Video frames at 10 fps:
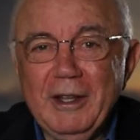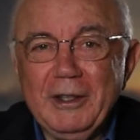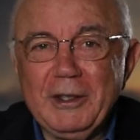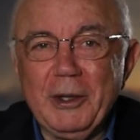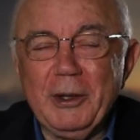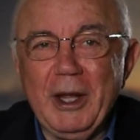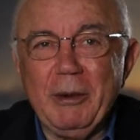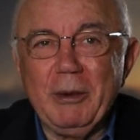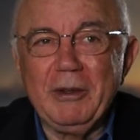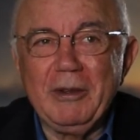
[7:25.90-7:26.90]
So
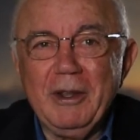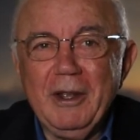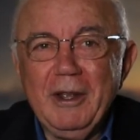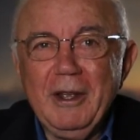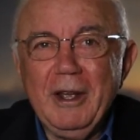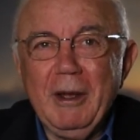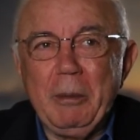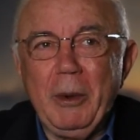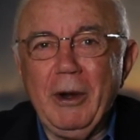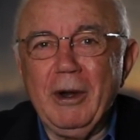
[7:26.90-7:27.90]
that was a
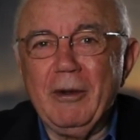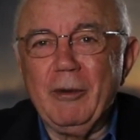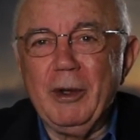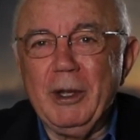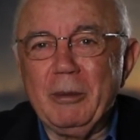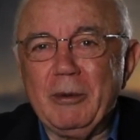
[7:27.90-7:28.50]
part of William